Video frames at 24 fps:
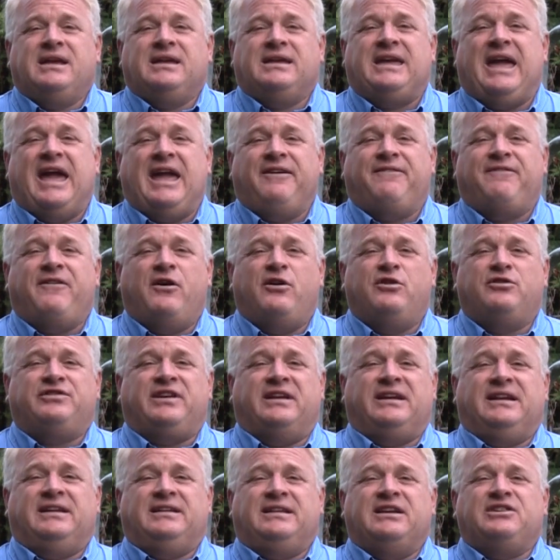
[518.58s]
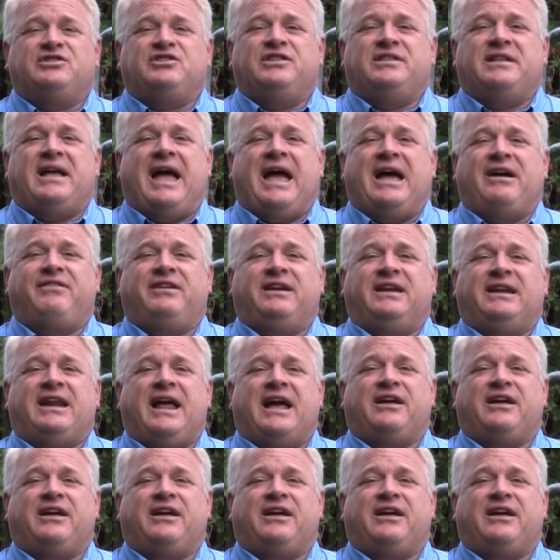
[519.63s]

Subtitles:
CAFOs, in addition to having an